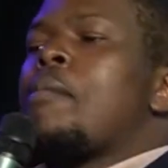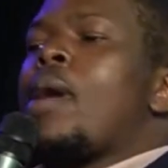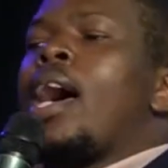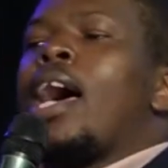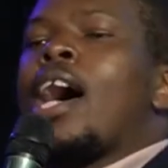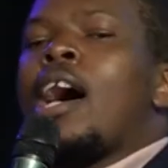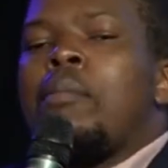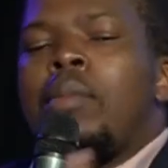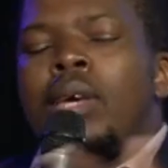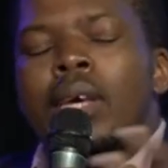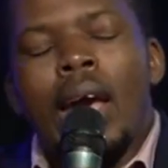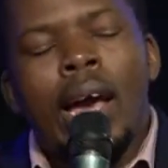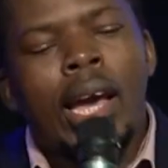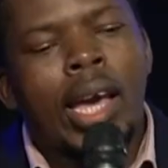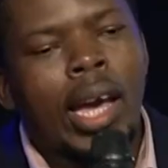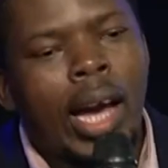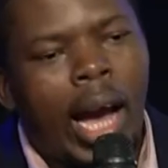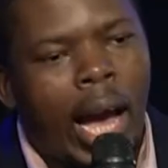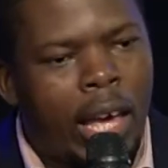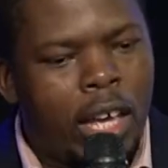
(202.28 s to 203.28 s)
yami
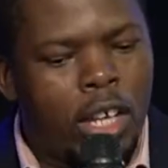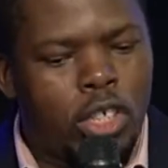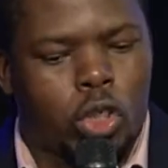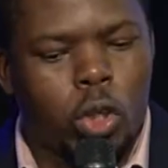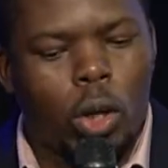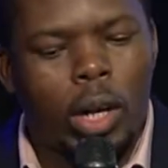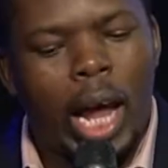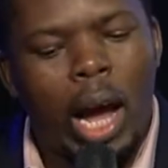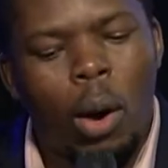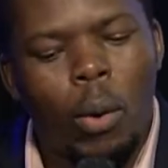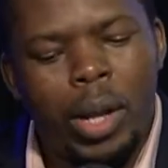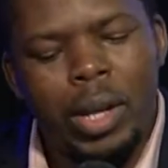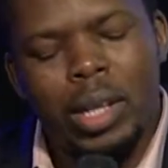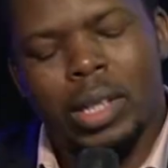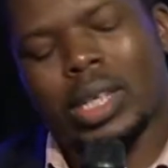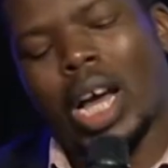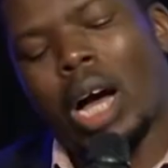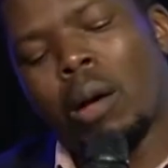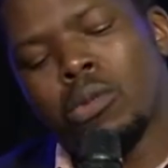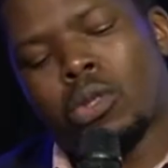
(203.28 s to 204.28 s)
engingayisho la when it
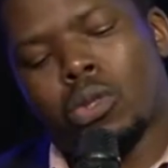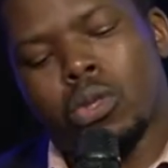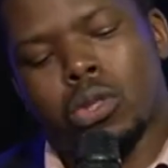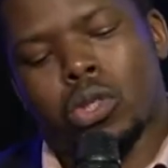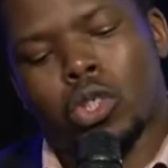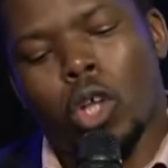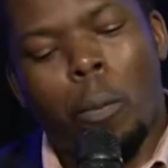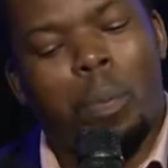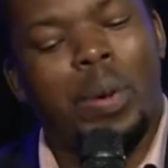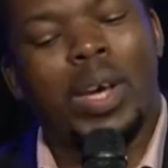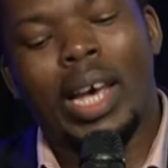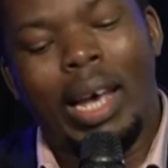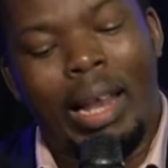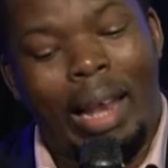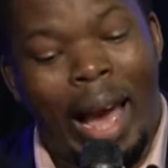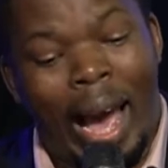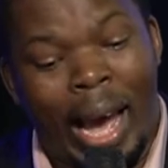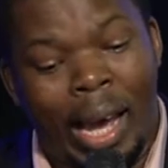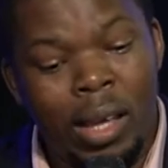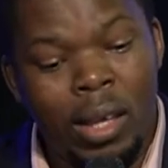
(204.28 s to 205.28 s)
comes to stopping a
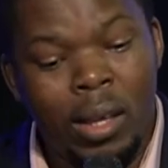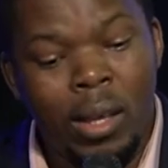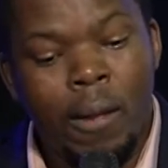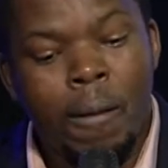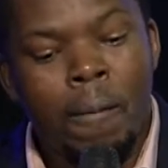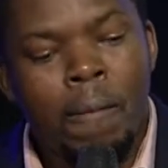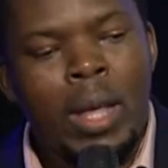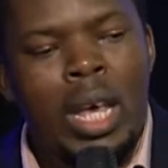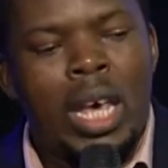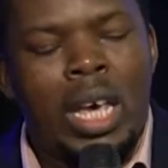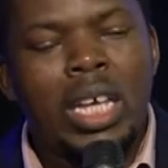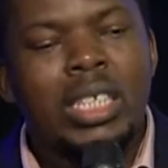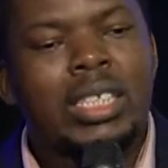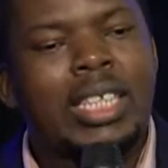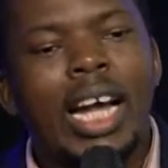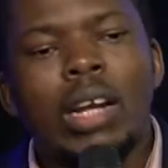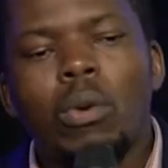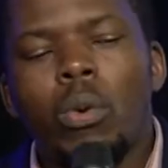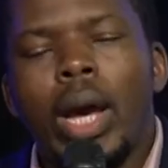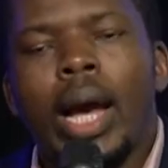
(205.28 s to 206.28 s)
lie is
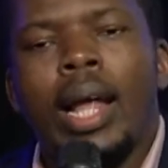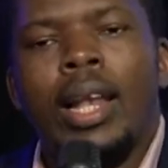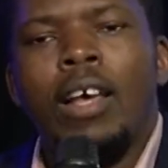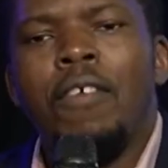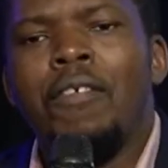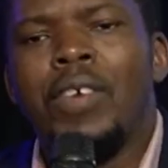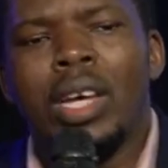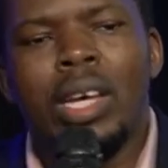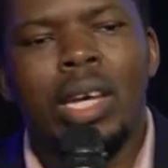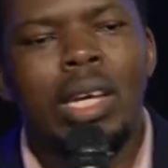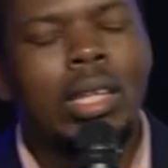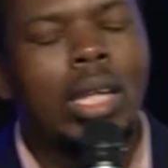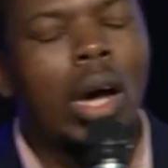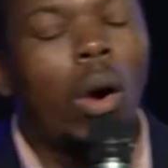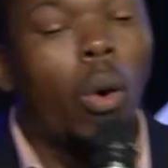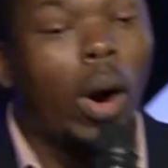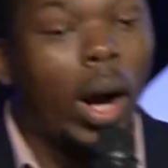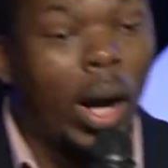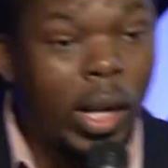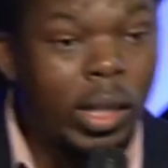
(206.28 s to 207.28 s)
that we are living in a
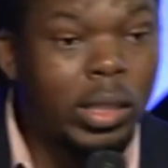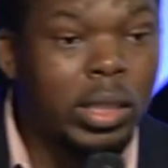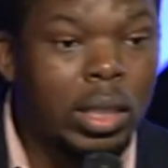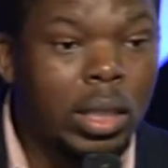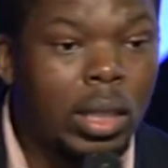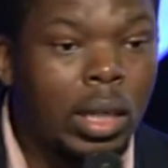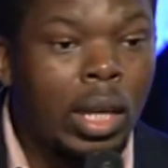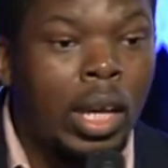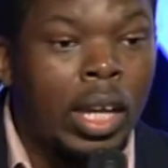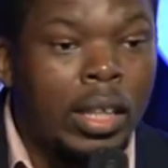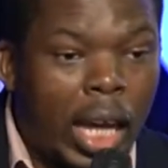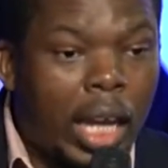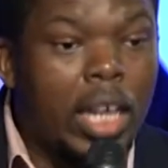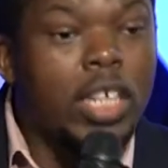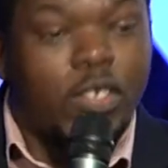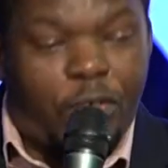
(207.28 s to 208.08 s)
world that is